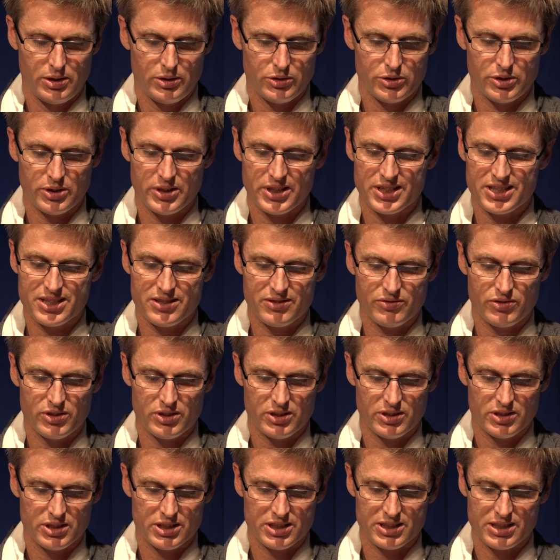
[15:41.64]
to the
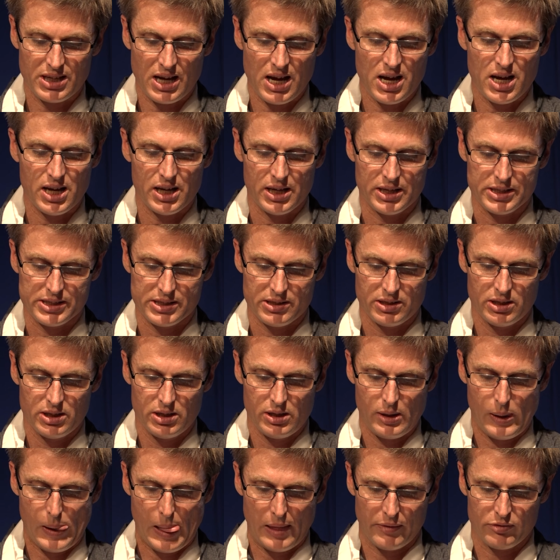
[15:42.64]
stars
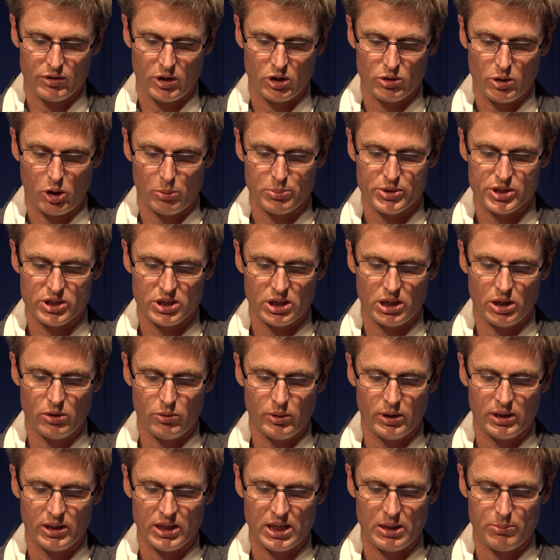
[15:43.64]
for
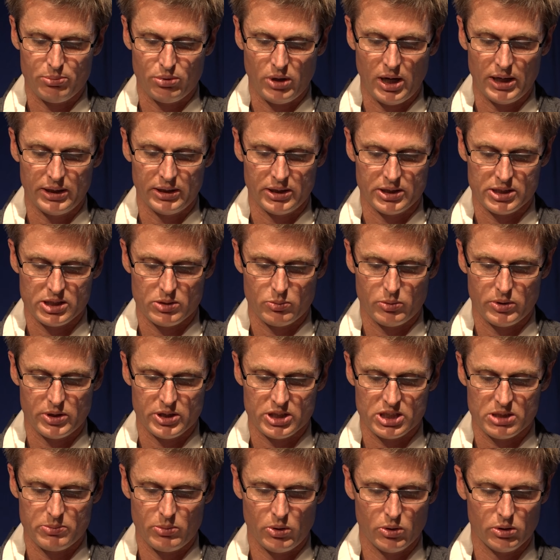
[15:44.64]
obscuring their brightness with the
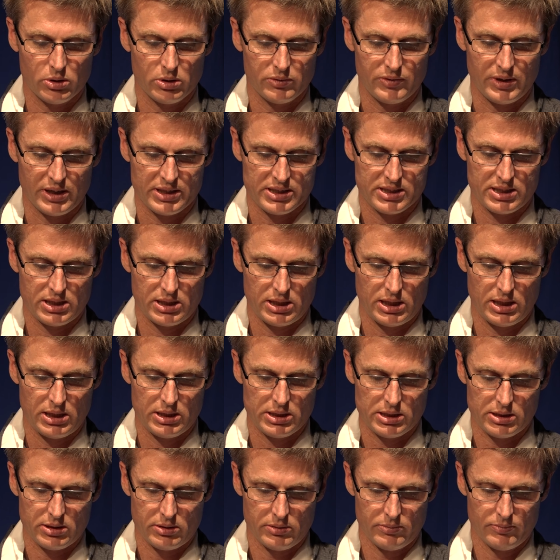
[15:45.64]
smoke of our
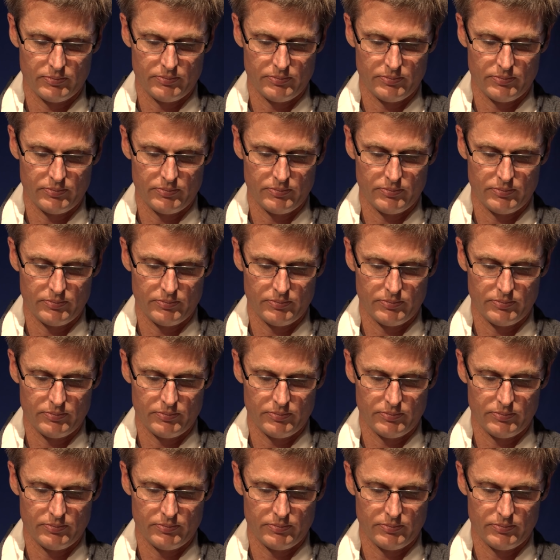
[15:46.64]
cities,